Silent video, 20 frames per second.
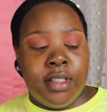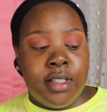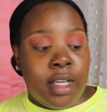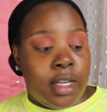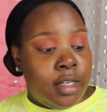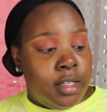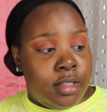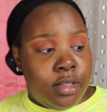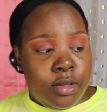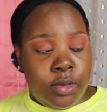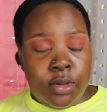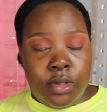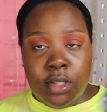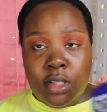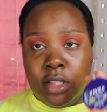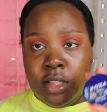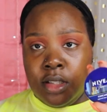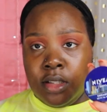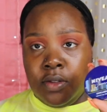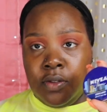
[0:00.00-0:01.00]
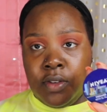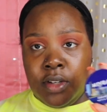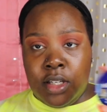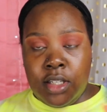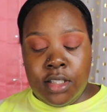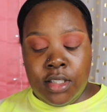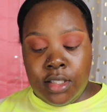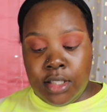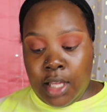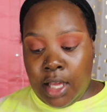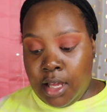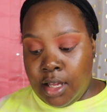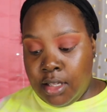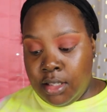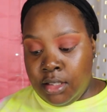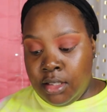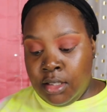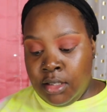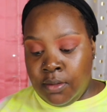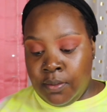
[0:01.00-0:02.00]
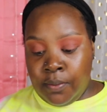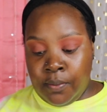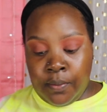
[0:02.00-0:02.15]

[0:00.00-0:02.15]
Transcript: 92 cents for this size.